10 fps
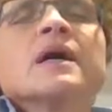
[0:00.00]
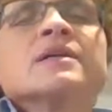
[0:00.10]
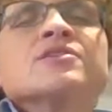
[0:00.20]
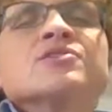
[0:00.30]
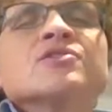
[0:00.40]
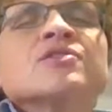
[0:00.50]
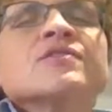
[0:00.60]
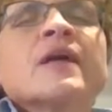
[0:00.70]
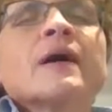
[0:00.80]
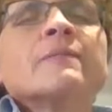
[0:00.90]
I
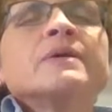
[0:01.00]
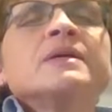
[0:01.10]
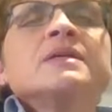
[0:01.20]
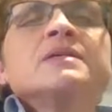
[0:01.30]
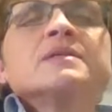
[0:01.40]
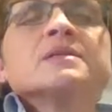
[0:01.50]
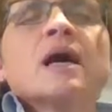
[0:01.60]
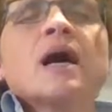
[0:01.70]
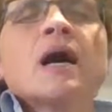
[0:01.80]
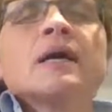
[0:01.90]
deserve that peace.
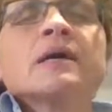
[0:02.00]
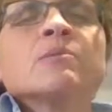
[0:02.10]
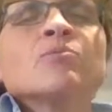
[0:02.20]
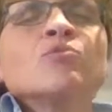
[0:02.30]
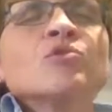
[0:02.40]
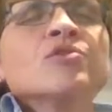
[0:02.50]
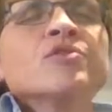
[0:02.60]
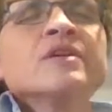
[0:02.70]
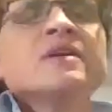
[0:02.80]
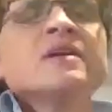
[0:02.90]
I am
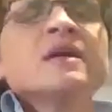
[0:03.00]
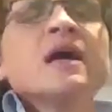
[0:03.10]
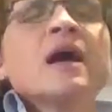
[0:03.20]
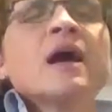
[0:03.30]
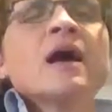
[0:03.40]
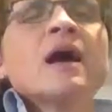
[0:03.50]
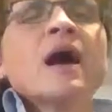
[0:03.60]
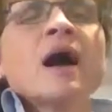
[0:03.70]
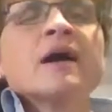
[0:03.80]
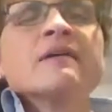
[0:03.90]
worthy.
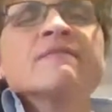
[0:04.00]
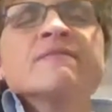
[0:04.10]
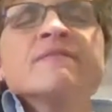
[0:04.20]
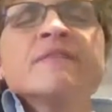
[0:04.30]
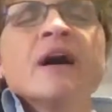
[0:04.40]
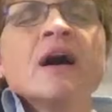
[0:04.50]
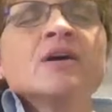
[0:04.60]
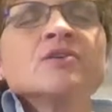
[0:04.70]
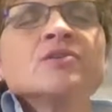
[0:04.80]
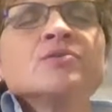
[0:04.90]
I am
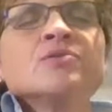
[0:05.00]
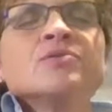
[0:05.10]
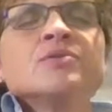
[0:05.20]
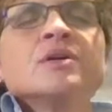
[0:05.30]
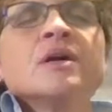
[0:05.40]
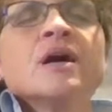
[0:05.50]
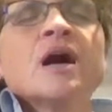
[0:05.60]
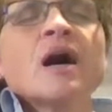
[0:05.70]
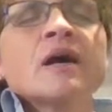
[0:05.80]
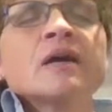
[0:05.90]
valued.
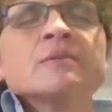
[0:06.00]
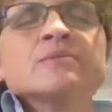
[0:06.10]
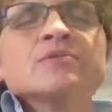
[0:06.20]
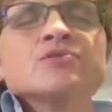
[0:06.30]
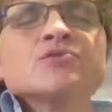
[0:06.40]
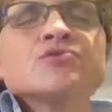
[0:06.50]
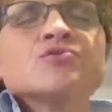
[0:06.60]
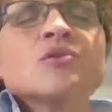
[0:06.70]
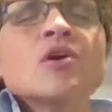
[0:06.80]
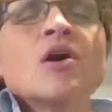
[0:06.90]
I am
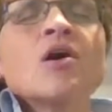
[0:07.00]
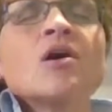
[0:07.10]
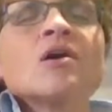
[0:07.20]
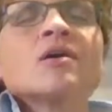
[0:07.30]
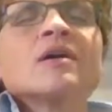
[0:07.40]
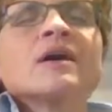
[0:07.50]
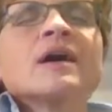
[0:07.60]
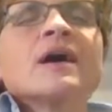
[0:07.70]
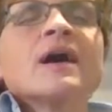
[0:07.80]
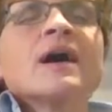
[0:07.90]
strong.
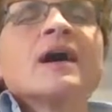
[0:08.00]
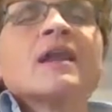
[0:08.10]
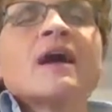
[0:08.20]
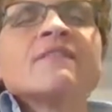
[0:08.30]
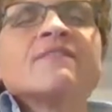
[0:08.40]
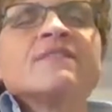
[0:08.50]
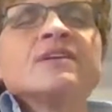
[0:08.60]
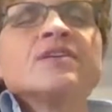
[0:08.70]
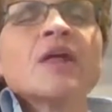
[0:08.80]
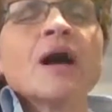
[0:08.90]
And I
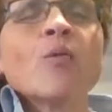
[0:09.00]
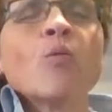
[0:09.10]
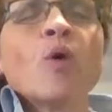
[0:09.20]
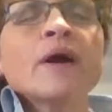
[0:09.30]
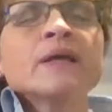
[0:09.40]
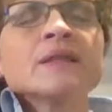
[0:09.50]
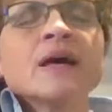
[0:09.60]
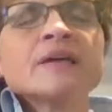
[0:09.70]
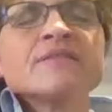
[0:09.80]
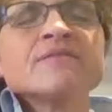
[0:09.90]
feel that white
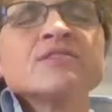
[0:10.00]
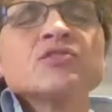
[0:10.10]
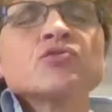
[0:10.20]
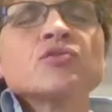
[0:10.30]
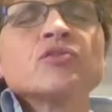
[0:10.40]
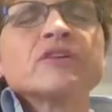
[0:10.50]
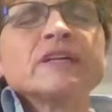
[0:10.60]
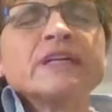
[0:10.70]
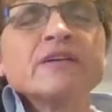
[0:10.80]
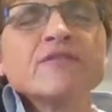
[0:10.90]
light
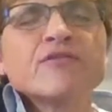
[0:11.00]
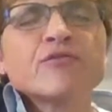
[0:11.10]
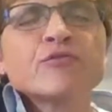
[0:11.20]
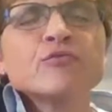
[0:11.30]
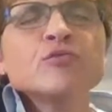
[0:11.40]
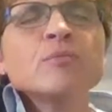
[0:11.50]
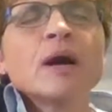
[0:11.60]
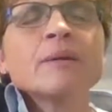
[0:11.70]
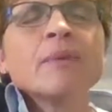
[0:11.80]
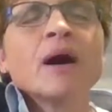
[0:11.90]
viscerally through
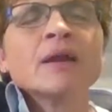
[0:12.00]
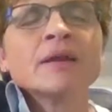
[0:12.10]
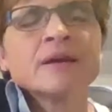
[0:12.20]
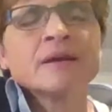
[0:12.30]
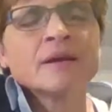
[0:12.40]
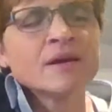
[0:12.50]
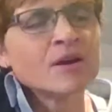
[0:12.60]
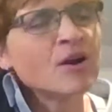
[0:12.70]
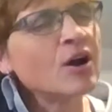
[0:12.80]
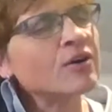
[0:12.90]
my body,
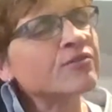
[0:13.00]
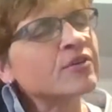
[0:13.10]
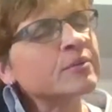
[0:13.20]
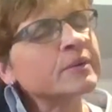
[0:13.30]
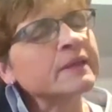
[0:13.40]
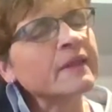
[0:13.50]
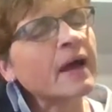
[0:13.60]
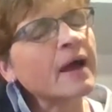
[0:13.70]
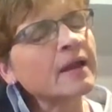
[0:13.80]
affirming that.